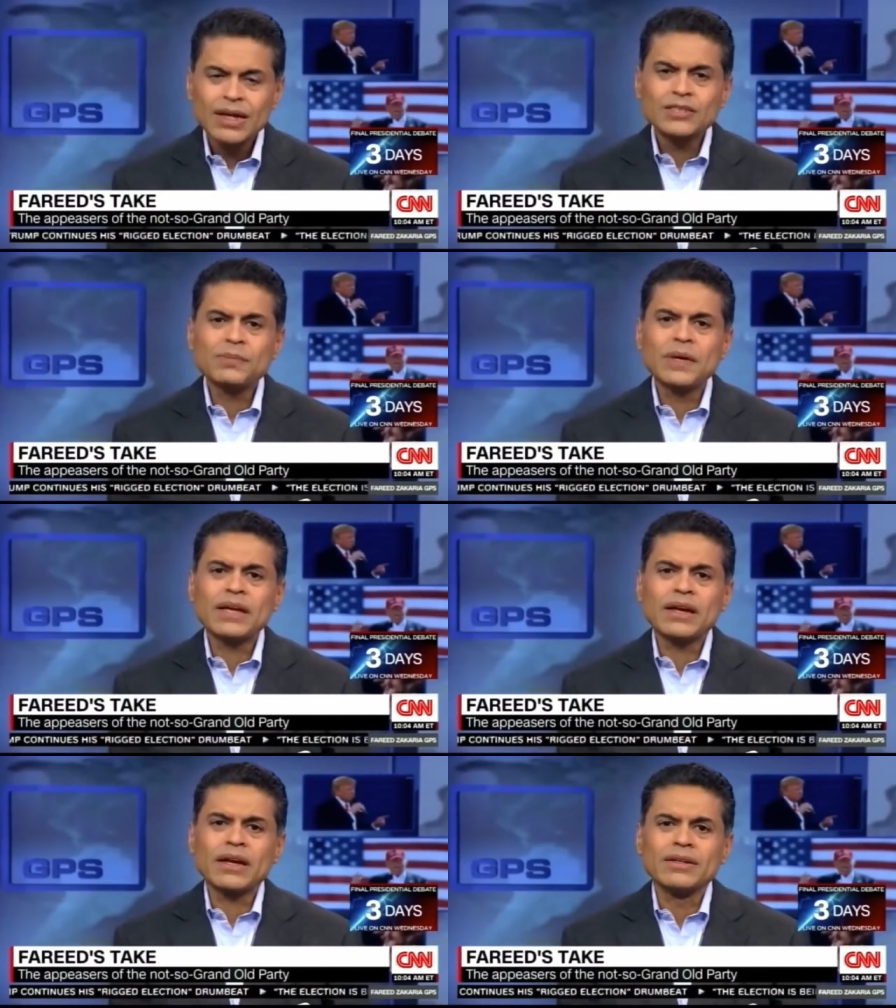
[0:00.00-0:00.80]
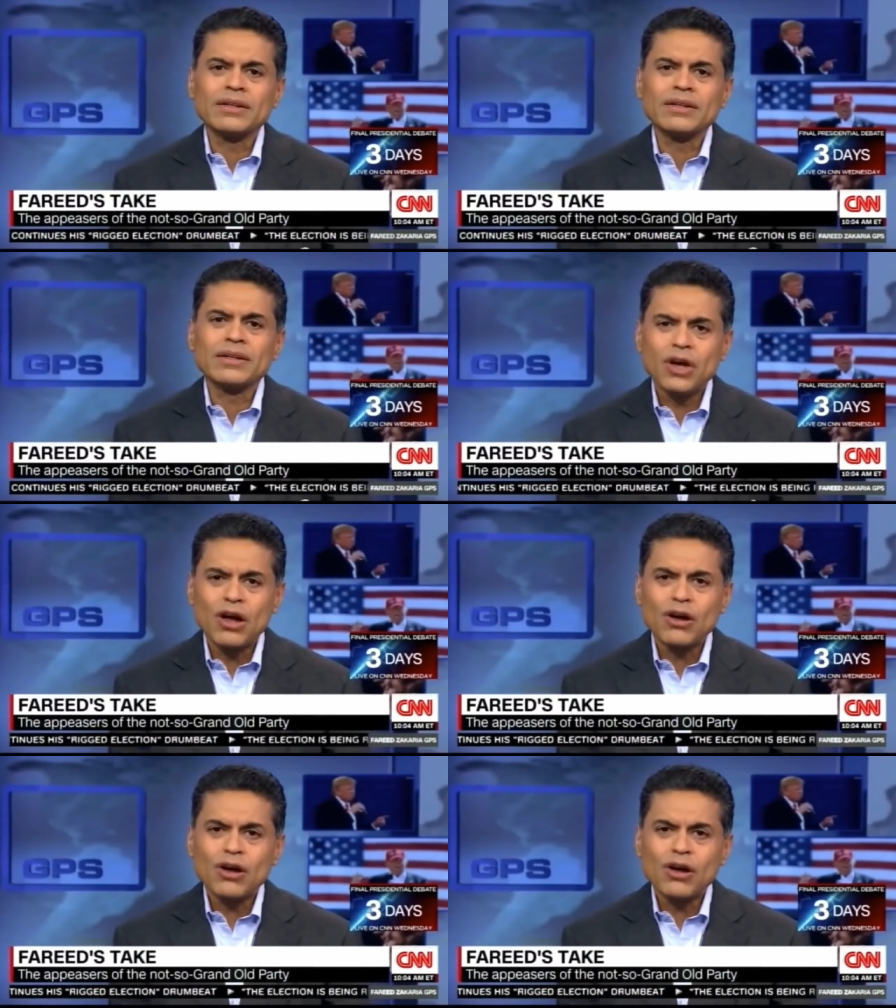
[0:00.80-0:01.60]
Let's be clear
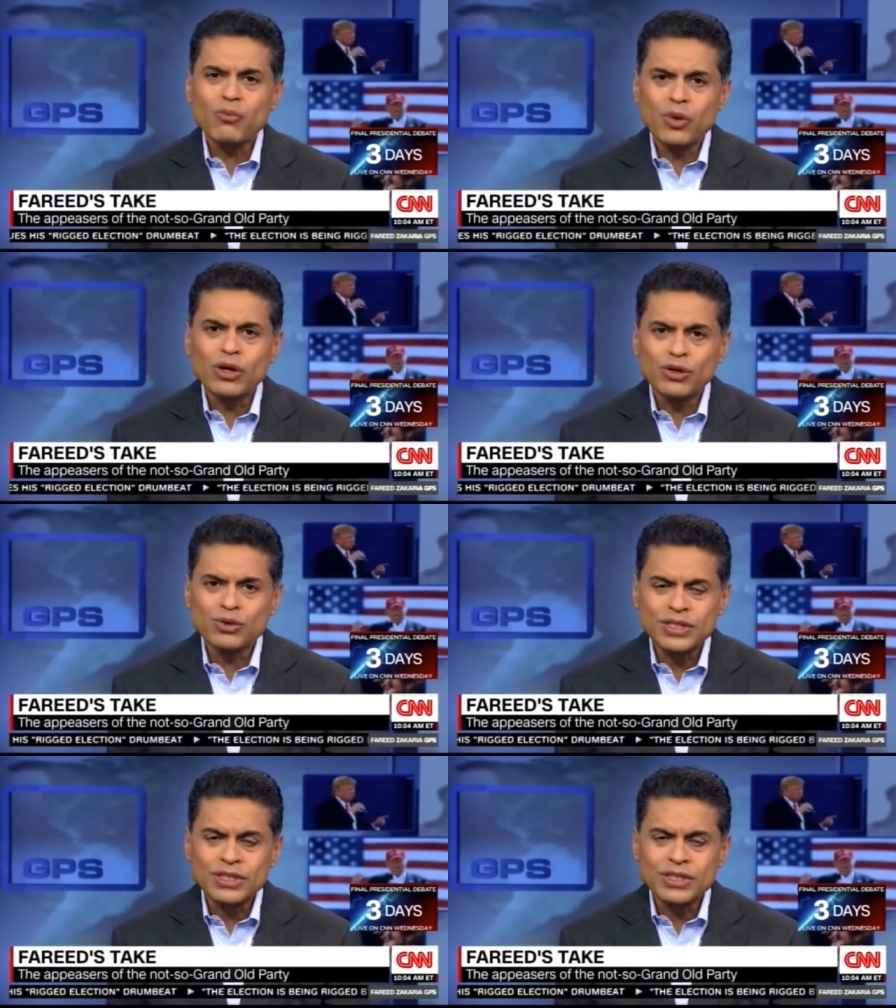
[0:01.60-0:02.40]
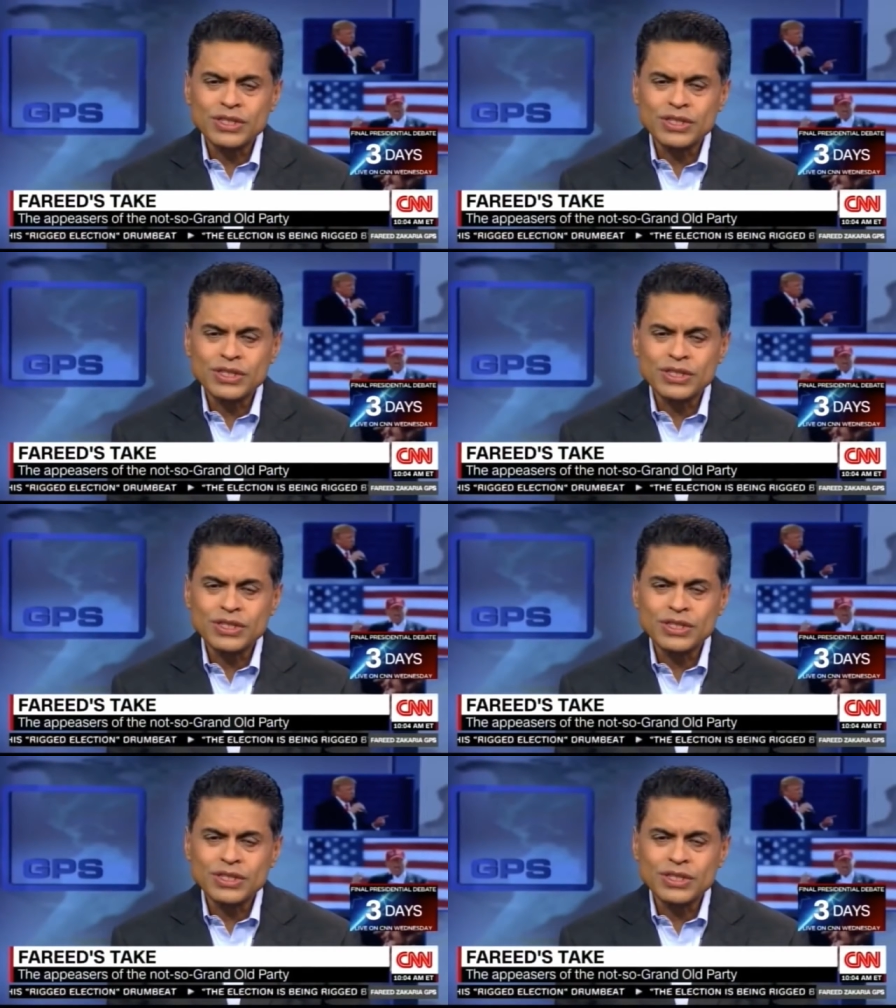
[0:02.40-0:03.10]
Donald Trump will lose the election.